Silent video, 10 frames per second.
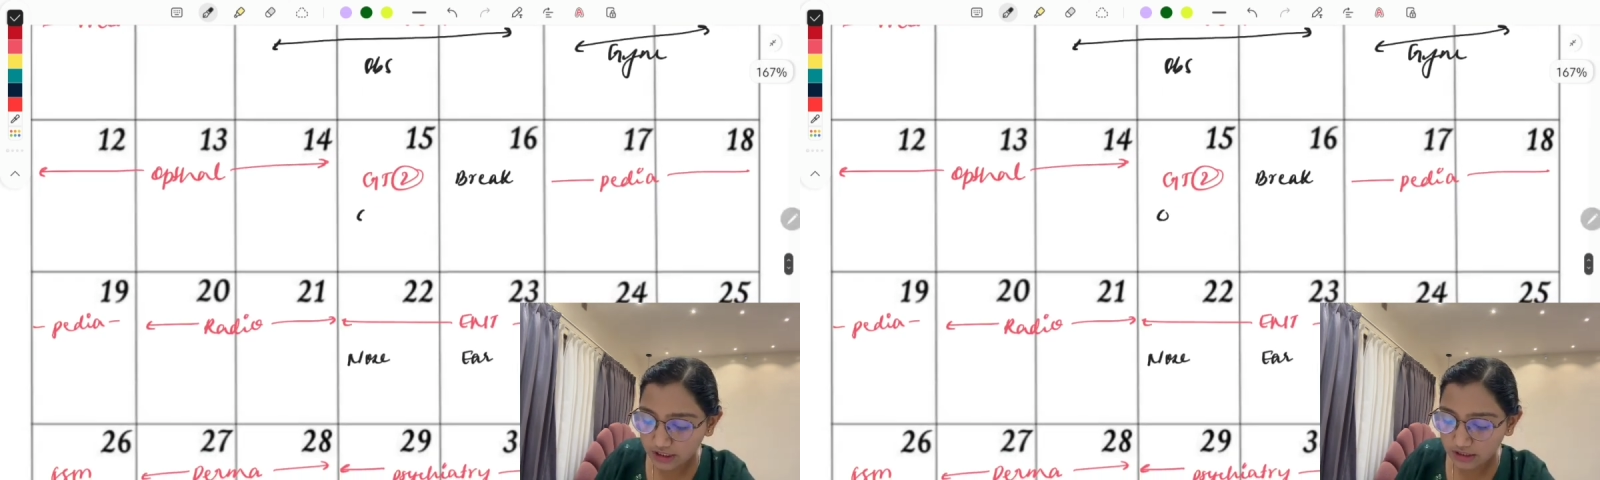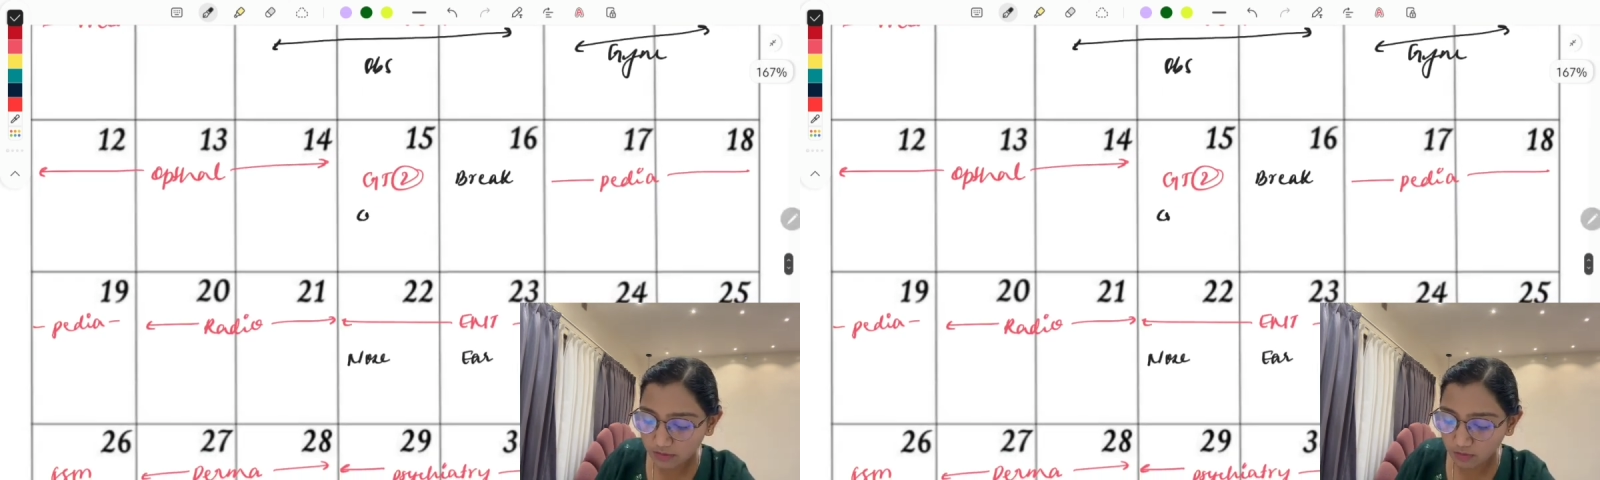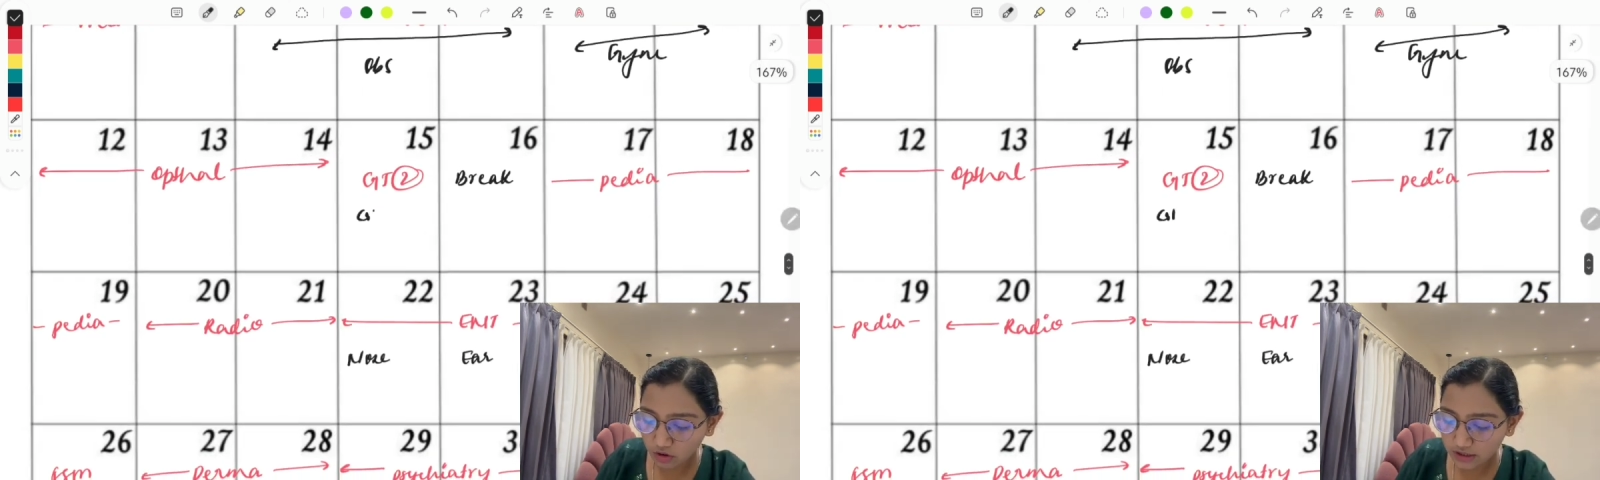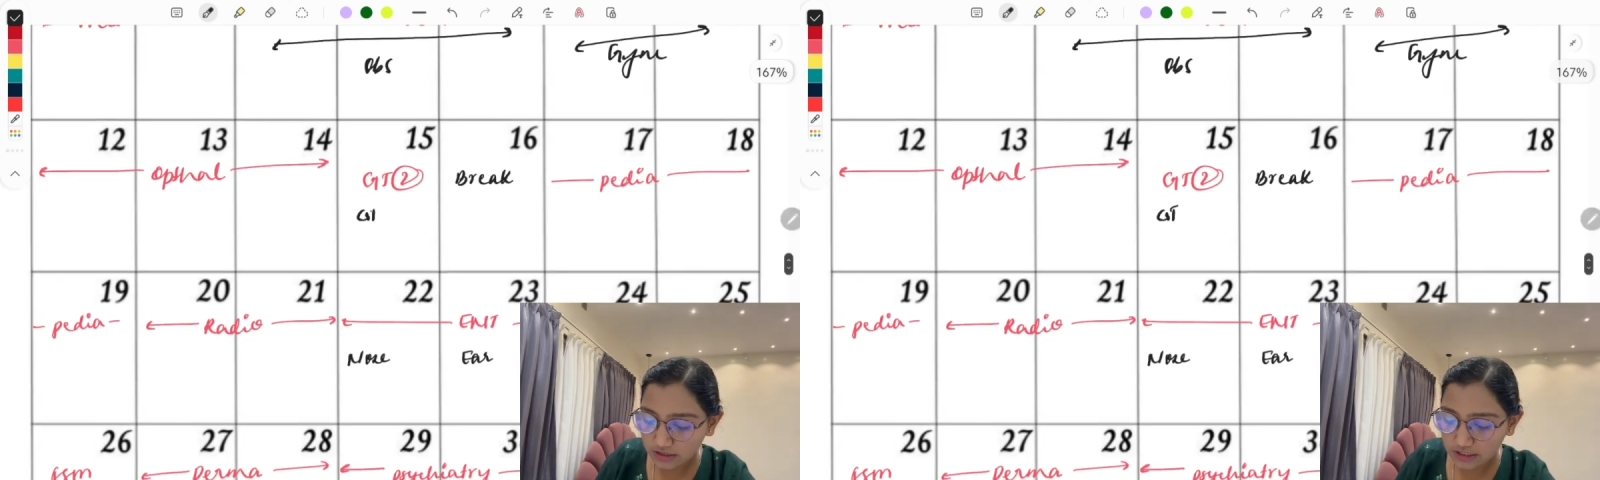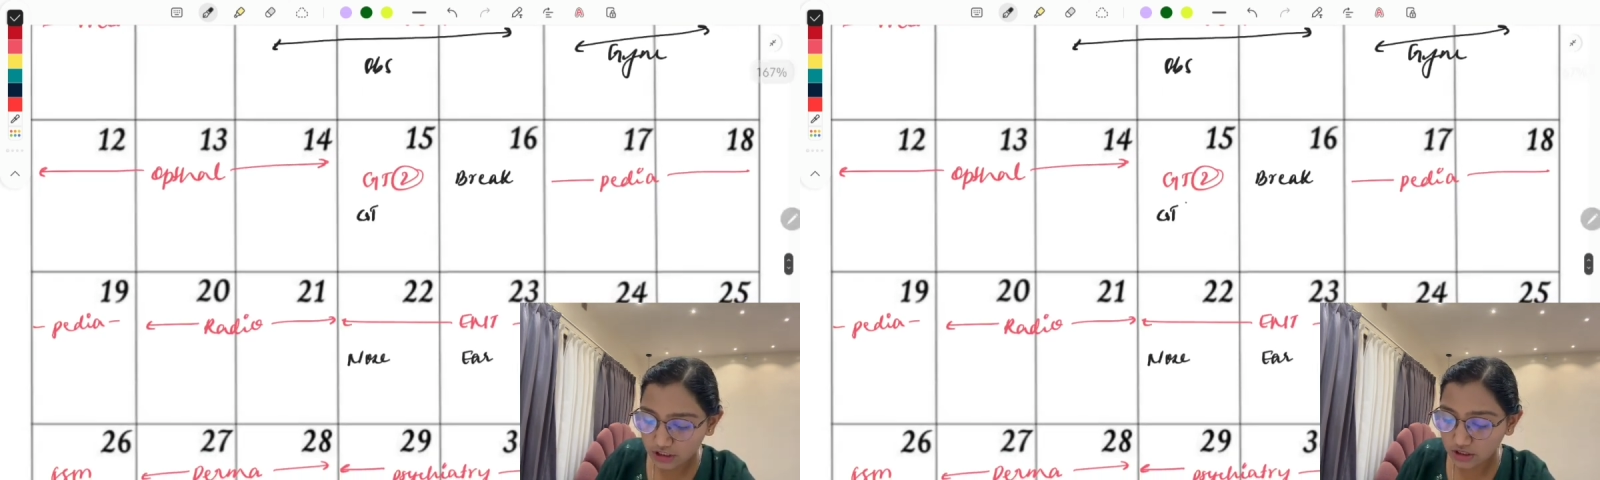in the morning
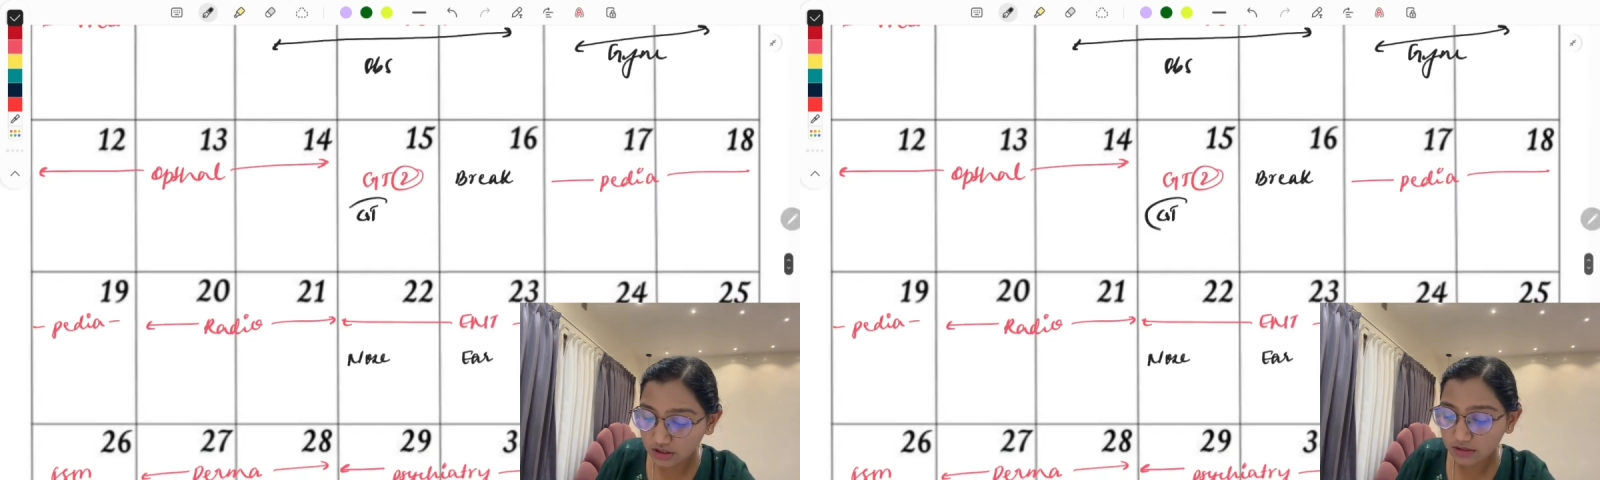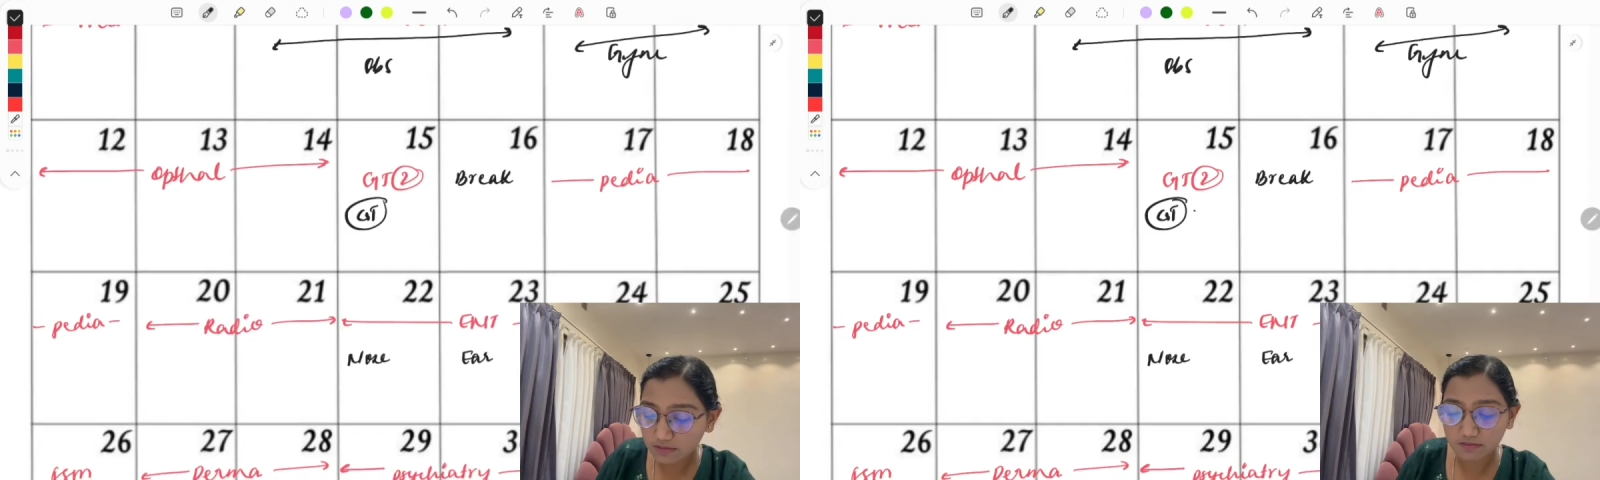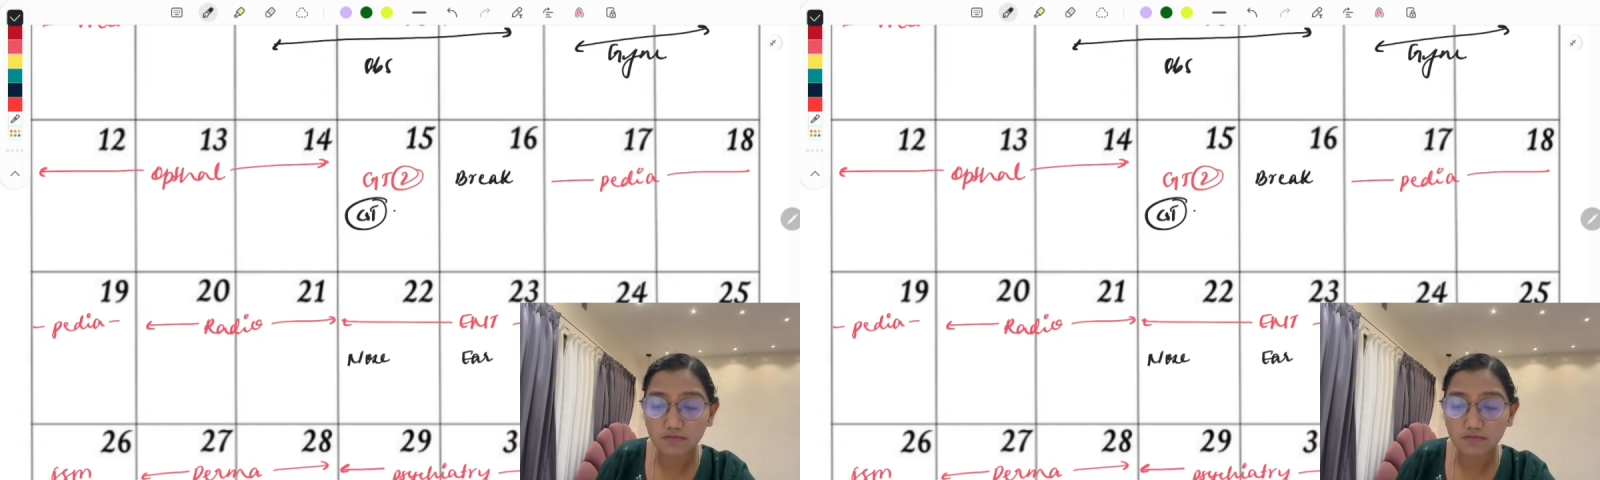session